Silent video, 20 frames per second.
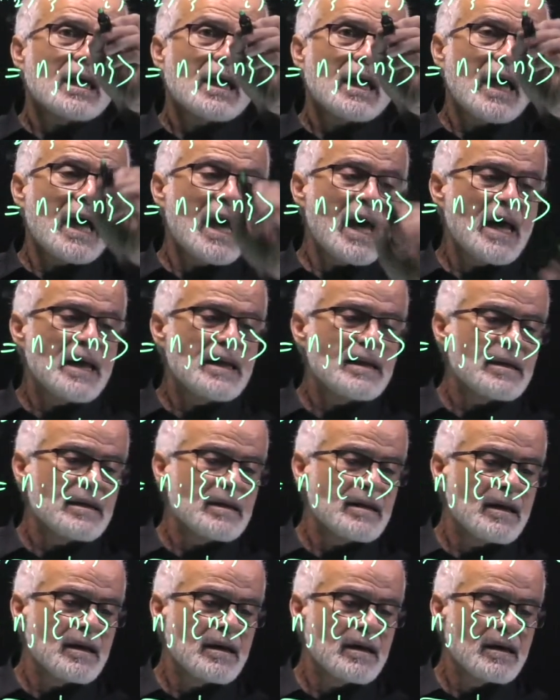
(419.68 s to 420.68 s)
Ni
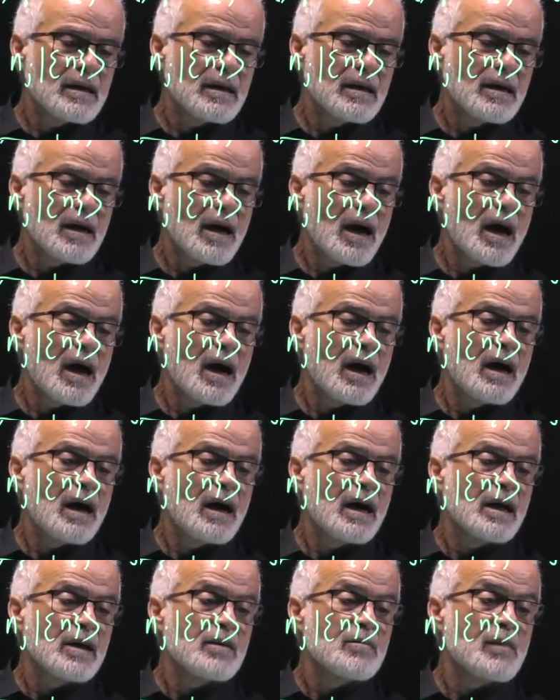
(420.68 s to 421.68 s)

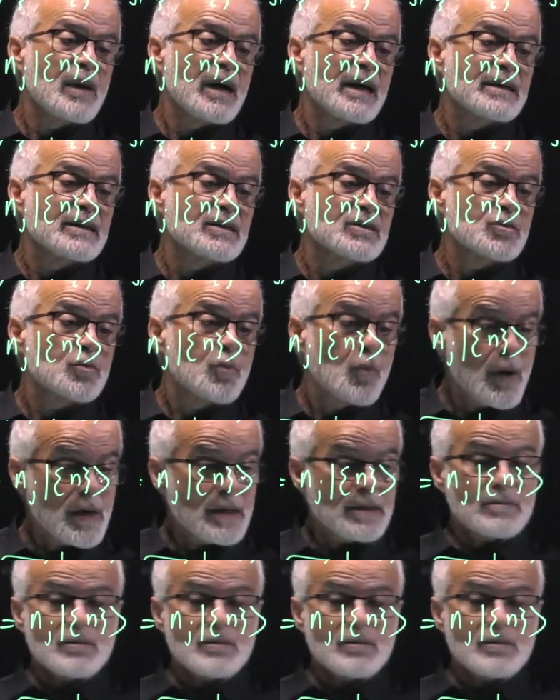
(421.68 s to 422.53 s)
minus 1,